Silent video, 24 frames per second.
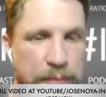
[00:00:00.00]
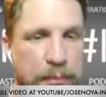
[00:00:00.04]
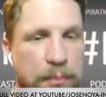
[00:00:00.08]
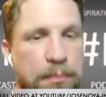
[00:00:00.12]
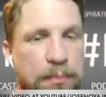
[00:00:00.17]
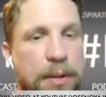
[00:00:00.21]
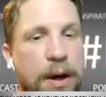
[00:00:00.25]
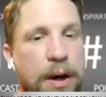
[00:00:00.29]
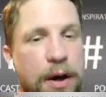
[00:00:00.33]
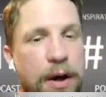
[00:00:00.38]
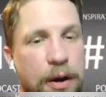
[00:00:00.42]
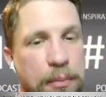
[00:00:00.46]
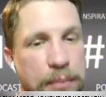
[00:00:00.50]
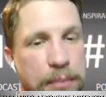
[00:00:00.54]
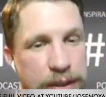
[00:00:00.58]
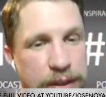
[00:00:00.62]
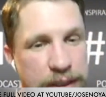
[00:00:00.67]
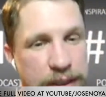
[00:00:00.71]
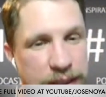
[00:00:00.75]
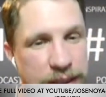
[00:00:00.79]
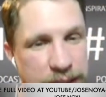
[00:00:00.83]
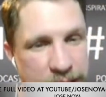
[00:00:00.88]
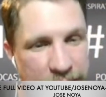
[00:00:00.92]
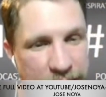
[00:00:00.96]

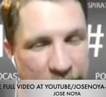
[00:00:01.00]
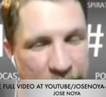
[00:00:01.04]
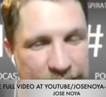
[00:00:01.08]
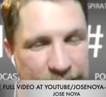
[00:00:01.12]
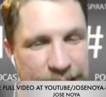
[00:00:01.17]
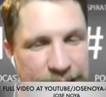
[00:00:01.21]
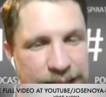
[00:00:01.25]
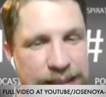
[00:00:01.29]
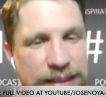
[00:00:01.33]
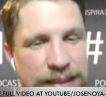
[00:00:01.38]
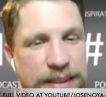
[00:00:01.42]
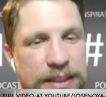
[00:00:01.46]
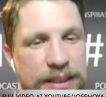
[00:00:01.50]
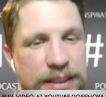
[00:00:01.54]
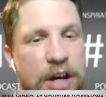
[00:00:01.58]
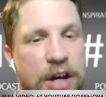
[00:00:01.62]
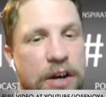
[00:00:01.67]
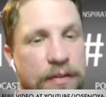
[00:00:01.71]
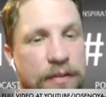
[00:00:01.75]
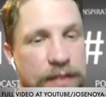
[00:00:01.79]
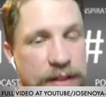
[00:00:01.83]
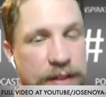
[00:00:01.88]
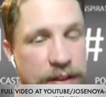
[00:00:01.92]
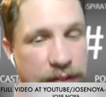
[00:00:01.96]
purpose and
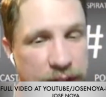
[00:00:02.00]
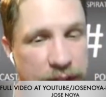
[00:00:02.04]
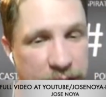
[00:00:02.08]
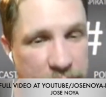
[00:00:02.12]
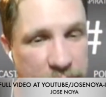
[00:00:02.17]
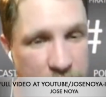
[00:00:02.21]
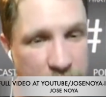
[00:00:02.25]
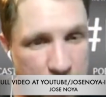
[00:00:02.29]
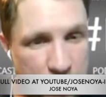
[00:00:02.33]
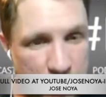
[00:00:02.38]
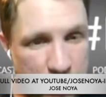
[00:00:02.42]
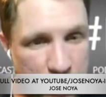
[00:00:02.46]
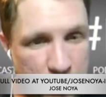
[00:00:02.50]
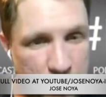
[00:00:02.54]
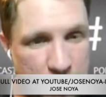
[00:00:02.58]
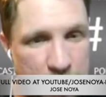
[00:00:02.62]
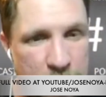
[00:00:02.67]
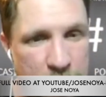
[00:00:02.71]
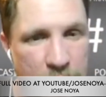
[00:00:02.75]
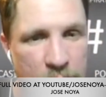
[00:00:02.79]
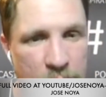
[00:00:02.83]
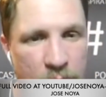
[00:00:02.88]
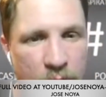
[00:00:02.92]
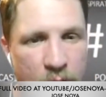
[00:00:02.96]
service thing at the moment.
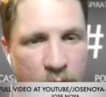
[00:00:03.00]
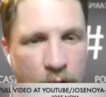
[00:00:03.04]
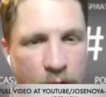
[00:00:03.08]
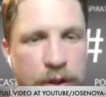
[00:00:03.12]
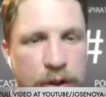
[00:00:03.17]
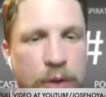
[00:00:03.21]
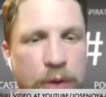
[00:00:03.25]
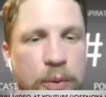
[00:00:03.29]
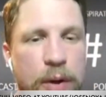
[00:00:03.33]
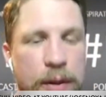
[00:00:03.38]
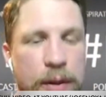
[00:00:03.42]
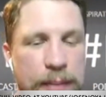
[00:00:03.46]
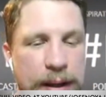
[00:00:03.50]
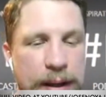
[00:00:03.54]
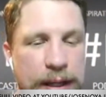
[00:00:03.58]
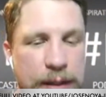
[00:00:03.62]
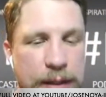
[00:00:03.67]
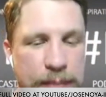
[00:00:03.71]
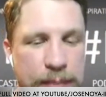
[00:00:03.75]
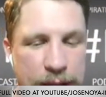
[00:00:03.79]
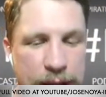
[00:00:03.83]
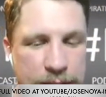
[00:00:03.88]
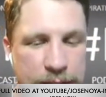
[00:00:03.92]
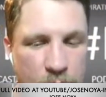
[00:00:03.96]
I do want to make a
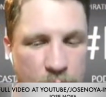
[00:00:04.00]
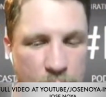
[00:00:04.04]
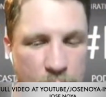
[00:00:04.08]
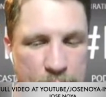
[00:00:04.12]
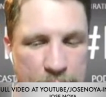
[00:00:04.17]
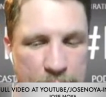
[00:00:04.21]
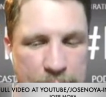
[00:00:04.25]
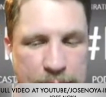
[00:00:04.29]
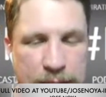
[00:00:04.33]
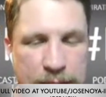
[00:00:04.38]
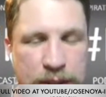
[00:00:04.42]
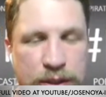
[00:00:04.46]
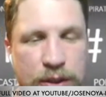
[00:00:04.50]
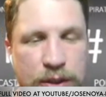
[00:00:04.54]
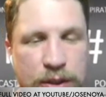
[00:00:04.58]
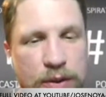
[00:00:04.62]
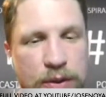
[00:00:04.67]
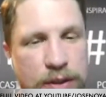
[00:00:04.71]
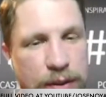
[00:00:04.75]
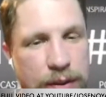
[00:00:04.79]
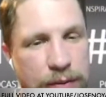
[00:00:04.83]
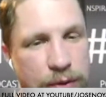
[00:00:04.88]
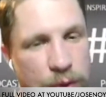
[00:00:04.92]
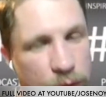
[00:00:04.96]
bit of time maybe to do
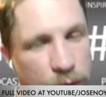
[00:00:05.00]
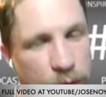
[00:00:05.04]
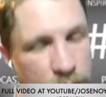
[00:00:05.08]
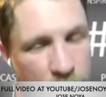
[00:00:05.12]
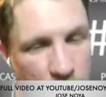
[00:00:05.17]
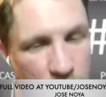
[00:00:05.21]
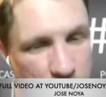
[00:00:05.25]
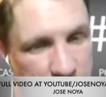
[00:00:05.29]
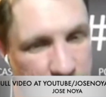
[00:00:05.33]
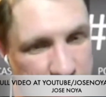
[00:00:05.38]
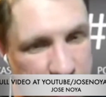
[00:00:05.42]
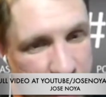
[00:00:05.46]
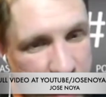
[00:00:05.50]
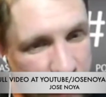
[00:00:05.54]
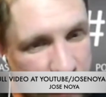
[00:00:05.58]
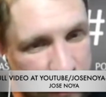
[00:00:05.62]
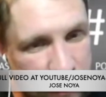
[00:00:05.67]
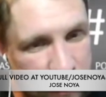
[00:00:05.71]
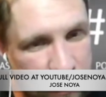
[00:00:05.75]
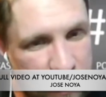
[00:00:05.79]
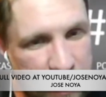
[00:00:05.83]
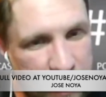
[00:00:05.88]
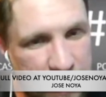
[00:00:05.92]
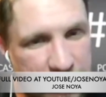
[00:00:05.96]
some sort of volunteering
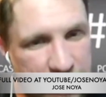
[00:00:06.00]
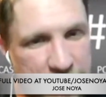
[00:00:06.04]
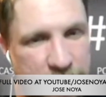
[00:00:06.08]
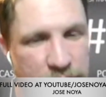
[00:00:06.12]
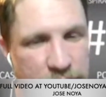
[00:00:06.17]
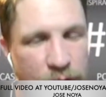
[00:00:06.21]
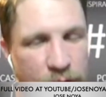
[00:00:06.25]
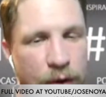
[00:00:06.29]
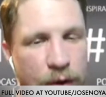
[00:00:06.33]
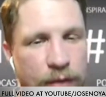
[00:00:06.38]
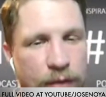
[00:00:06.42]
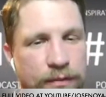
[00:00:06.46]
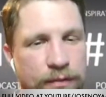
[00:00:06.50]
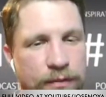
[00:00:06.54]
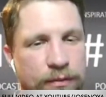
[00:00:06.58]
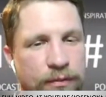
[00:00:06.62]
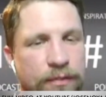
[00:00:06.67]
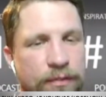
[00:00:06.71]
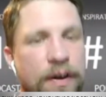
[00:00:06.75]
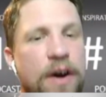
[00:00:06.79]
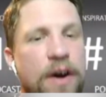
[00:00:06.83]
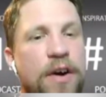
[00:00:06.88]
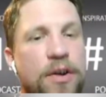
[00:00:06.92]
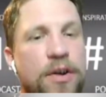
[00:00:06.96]
thing. There's a lot of
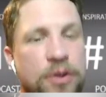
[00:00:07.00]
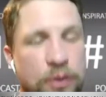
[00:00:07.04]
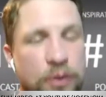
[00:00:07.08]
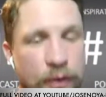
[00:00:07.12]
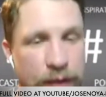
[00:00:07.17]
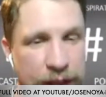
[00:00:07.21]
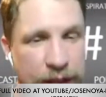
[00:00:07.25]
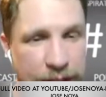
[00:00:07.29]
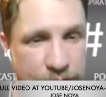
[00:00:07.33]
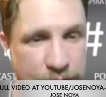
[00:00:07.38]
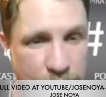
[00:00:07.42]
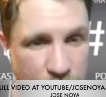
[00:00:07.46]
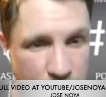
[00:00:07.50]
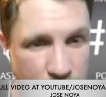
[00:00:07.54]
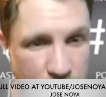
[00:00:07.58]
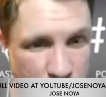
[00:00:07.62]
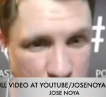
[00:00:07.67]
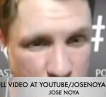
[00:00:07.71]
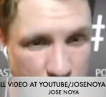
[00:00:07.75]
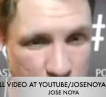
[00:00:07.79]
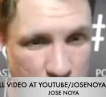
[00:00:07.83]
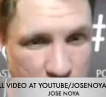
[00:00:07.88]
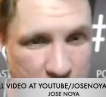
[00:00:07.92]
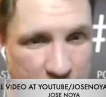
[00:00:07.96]
virtual things you can do
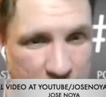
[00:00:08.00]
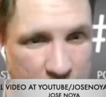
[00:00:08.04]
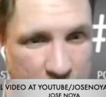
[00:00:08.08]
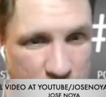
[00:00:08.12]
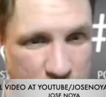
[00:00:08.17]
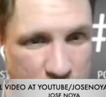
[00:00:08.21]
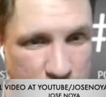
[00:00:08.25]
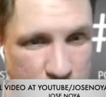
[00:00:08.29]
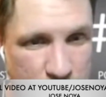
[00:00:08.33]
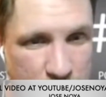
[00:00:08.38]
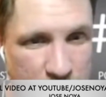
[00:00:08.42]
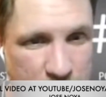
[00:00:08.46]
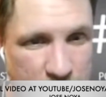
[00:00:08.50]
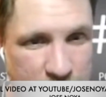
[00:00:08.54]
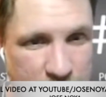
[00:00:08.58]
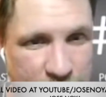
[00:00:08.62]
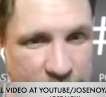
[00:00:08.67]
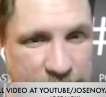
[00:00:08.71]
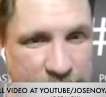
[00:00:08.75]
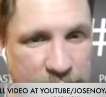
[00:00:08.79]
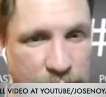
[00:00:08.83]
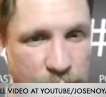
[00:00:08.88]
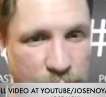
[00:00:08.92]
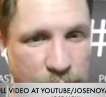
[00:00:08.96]
with that as well as
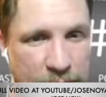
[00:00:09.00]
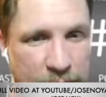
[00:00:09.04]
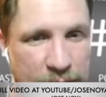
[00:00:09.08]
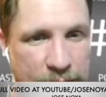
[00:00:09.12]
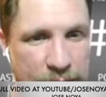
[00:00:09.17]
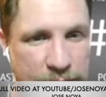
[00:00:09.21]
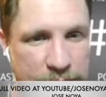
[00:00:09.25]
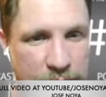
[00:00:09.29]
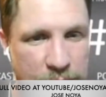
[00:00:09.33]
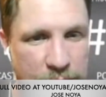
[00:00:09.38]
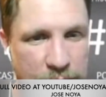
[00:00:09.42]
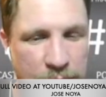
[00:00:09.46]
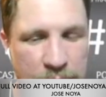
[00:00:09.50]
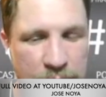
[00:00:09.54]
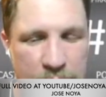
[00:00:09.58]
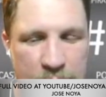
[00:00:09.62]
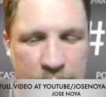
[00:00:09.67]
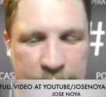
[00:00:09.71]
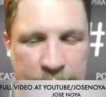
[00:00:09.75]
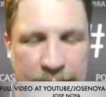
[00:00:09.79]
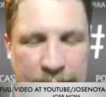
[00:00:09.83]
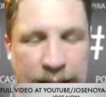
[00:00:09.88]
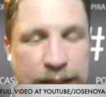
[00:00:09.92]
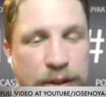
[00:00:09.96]
physical now. So
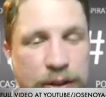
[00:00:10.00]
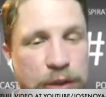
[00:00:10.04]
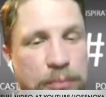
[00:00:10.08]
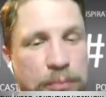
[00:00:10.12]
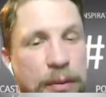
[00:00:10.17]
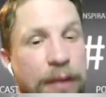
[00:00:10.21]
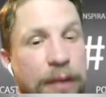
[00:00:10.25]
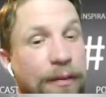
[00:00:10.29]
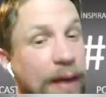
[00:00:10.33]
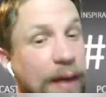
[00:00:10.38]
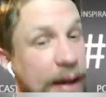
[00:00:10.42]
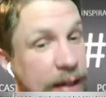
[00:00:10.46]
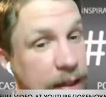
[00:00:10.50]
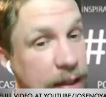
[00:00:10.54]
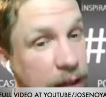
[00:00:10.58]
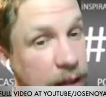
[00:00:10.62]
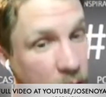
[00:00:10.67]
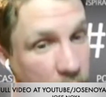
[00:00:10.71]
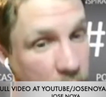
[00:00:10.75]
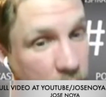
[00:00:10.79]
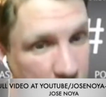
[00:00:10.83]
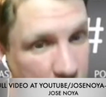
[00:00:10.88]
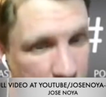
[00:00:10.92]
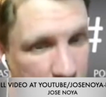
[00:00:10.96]
that's on my
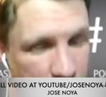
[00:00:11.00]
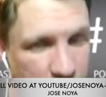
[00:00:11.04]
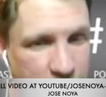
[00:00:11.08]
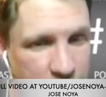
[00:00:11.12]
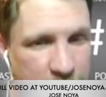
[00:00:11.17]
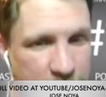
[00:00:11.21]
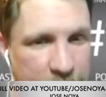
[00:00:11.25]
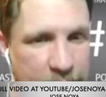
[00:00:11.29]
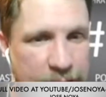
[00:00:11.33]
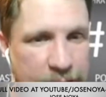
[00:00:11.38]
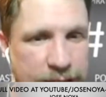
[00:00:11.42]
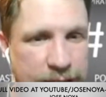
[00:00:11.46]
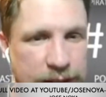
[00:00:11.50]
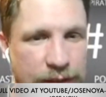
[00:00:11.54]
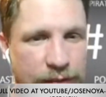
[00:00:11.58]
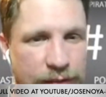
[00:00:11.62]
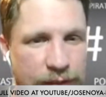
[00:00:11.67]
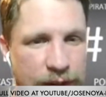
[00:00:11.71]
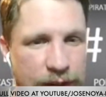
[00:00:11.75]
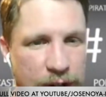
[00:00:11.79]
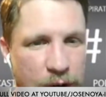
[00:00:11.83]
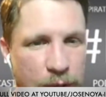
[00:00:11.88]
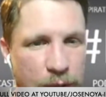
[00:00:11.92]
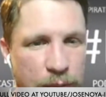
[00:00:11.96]
radar and I think that's
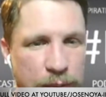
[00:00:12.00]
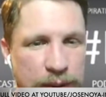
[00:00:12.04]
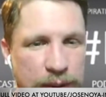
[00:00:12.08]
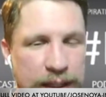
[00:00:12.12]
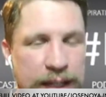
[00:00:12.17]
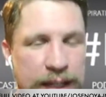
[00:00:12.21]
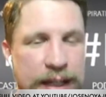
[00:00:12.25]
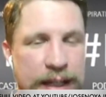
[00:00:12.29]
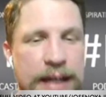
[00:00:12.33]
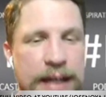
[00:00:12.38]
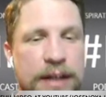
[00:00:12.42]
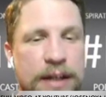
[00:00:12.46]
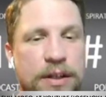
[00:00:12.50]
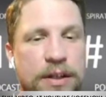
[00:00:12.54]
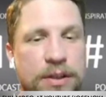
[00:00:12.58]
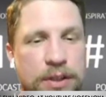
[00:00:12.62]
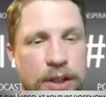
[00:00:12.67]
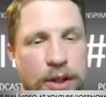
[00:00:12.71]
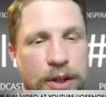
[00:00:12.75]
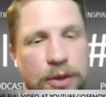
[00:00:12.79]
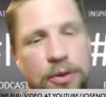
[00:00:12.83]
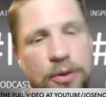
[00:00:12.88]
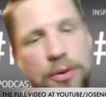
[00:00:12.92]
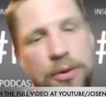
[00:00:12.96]
something I'll dig
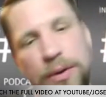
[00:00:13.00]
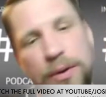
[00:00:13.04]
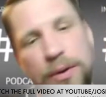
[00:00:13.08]
into